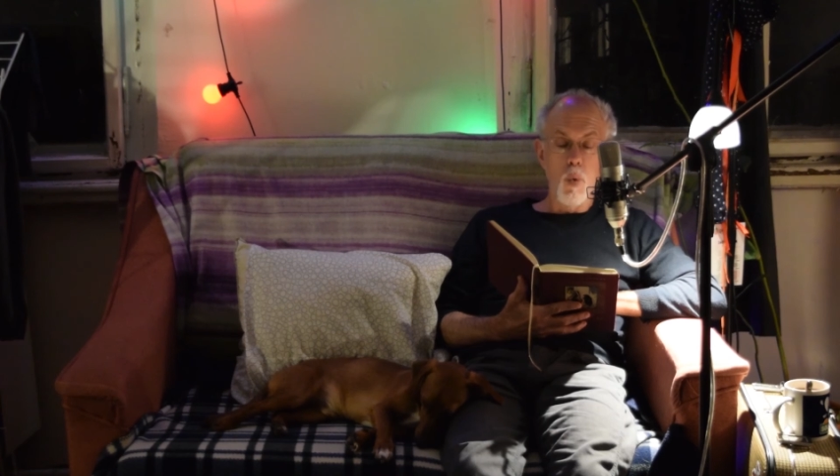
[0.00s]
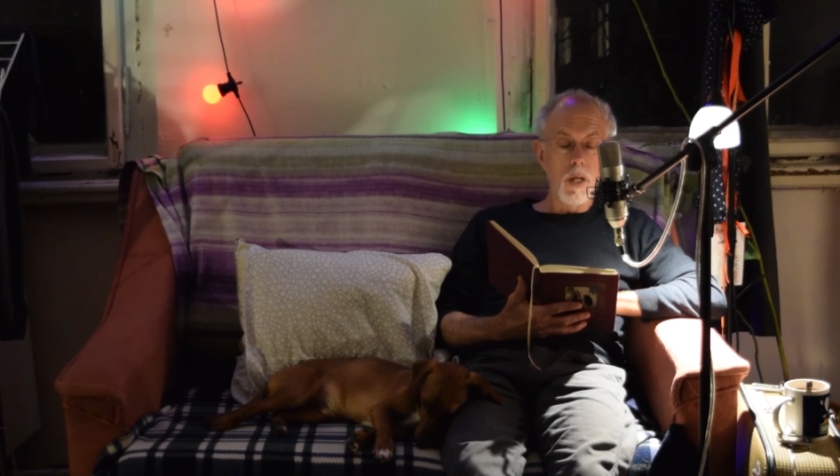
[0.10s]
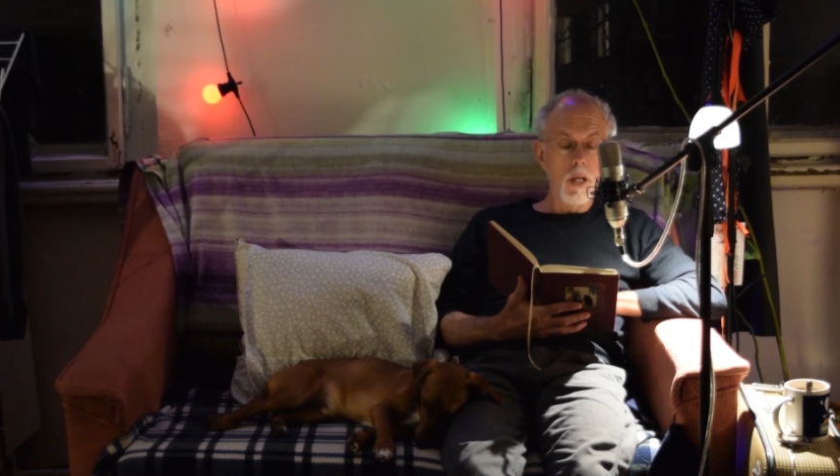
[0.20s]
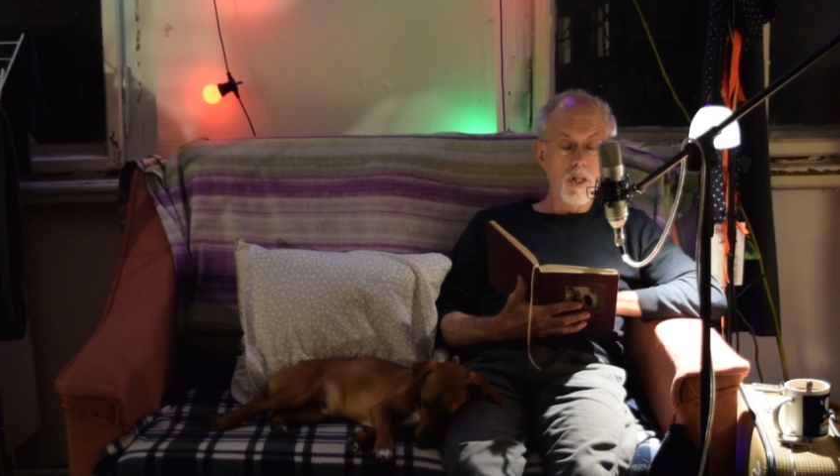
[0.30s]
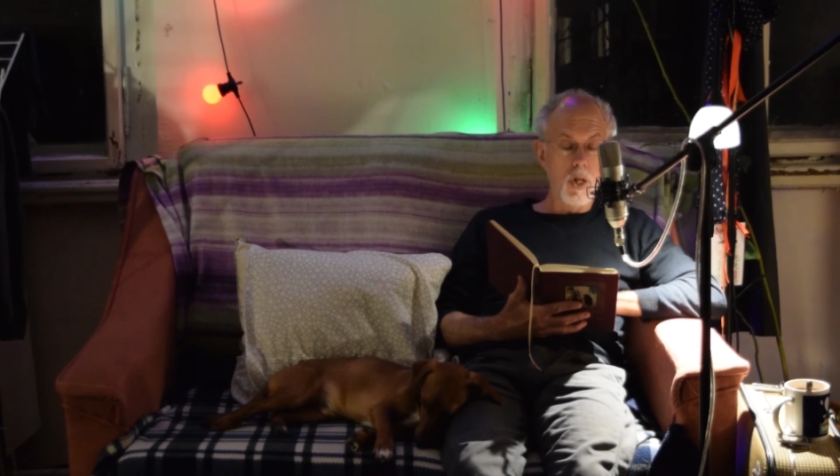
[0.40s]

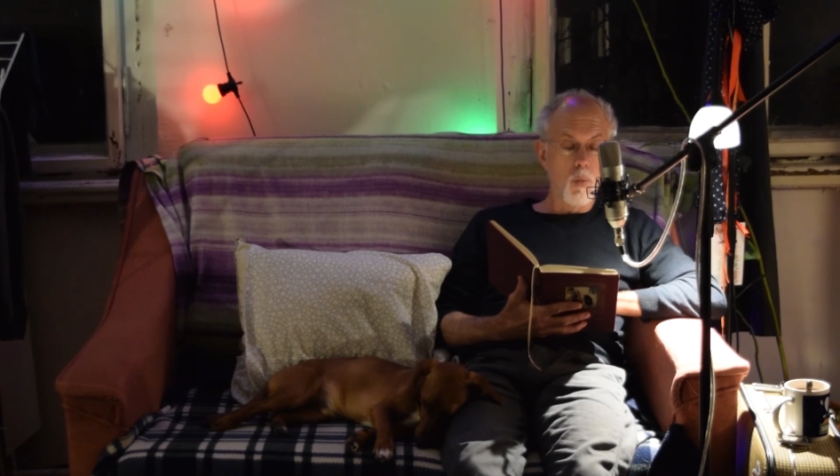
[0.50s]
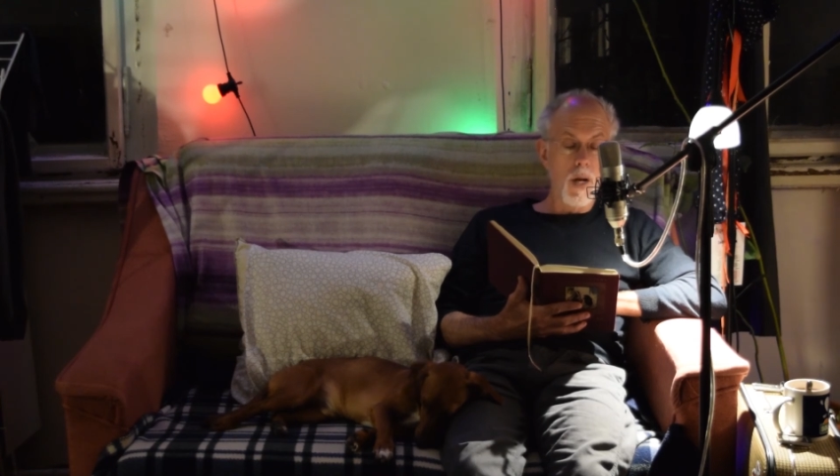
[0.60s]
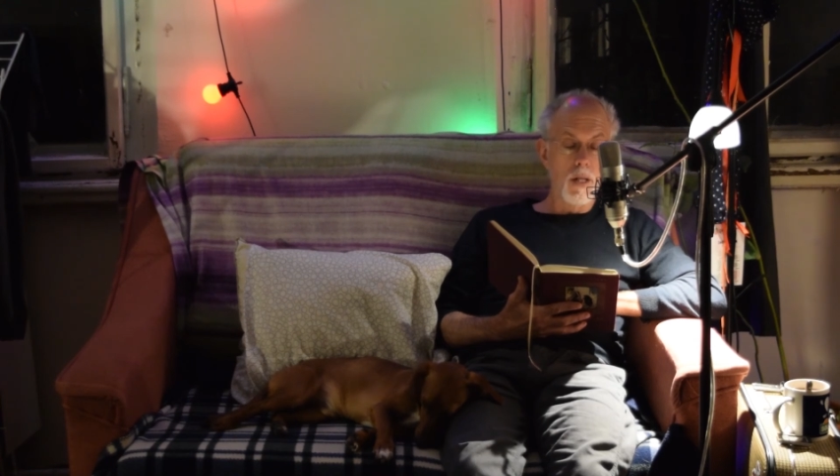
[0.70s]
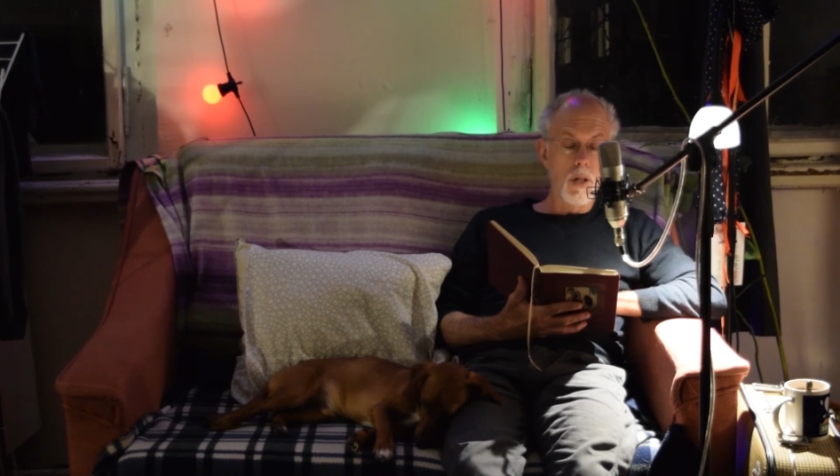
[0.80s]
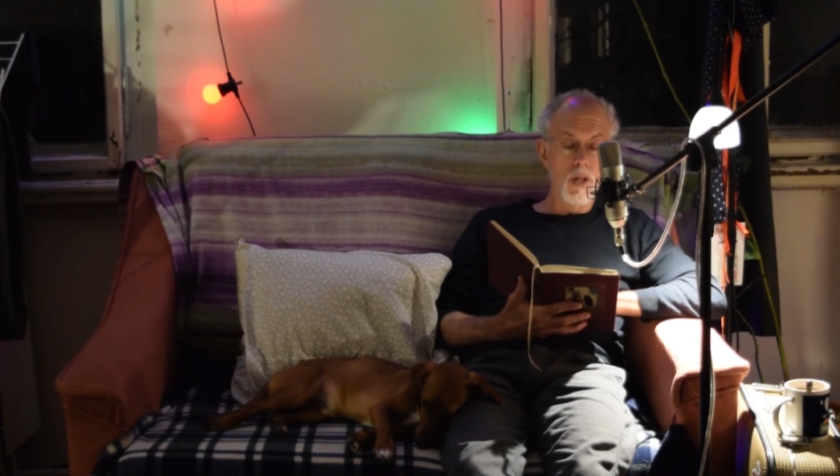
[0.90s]
morning I shall
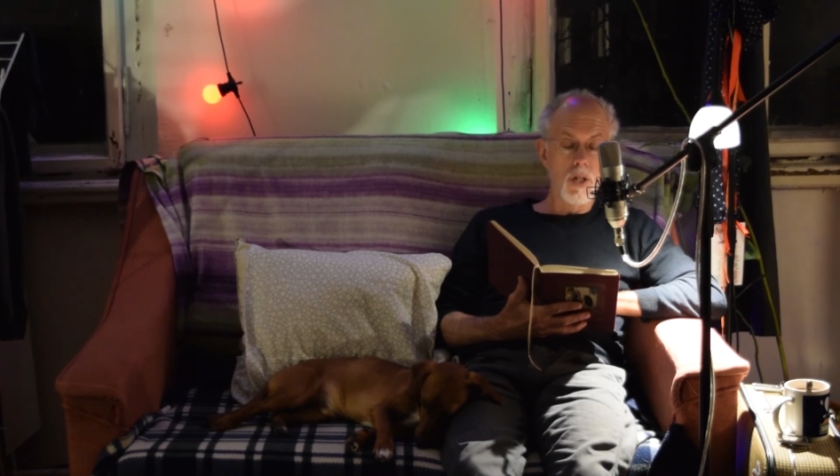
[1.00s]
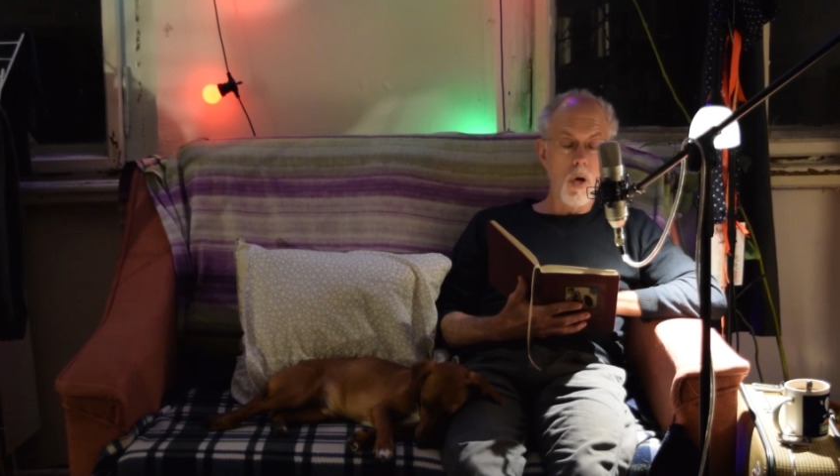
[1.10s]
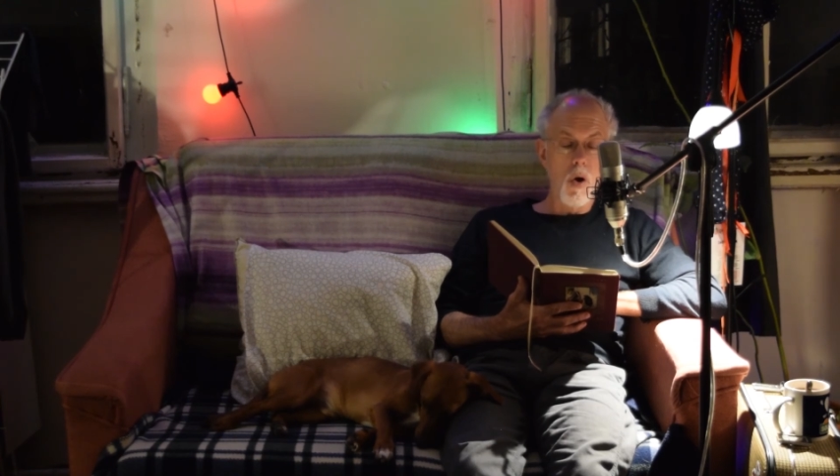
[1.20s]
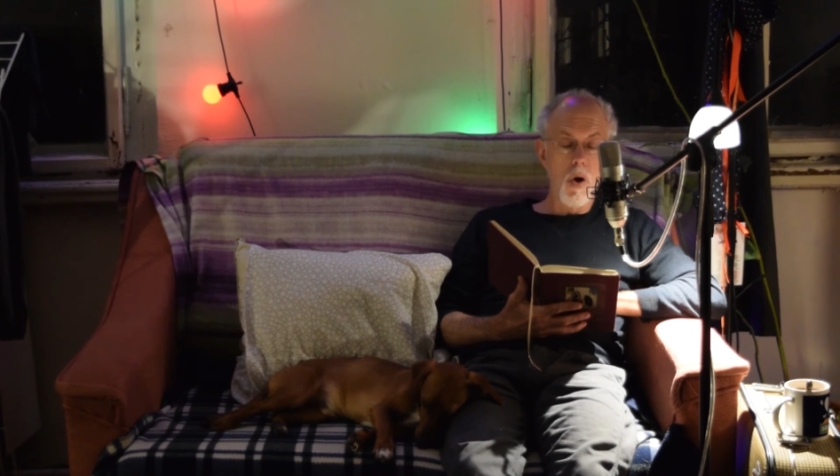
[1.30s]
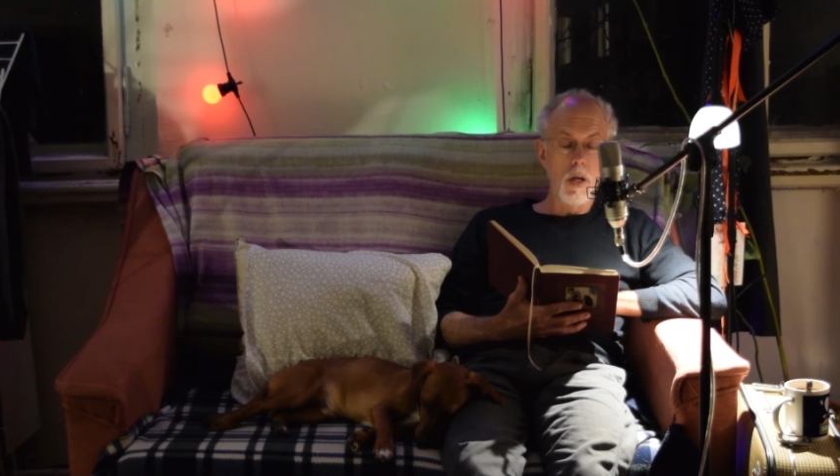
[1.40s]
wake to the
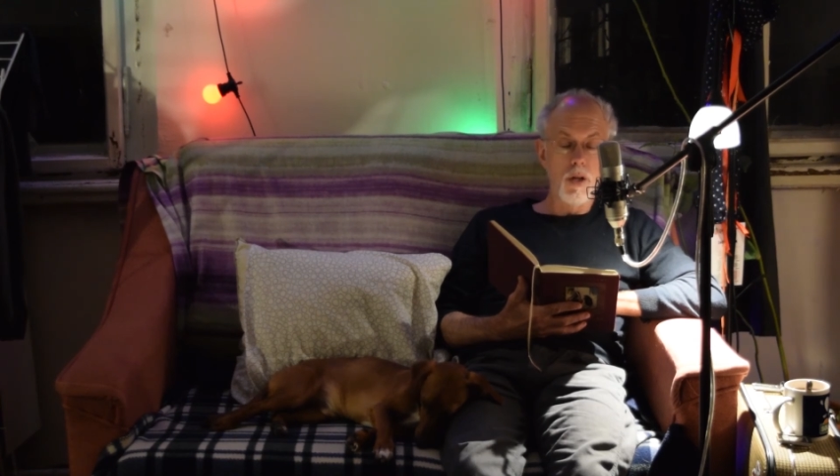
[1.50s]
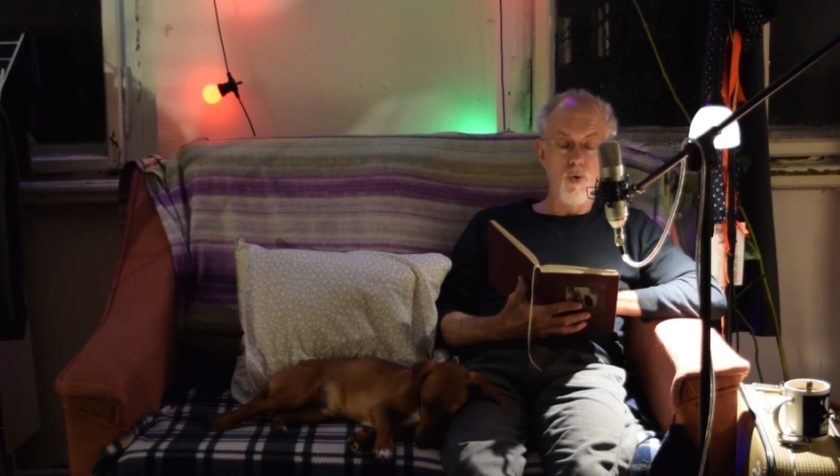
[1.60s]
song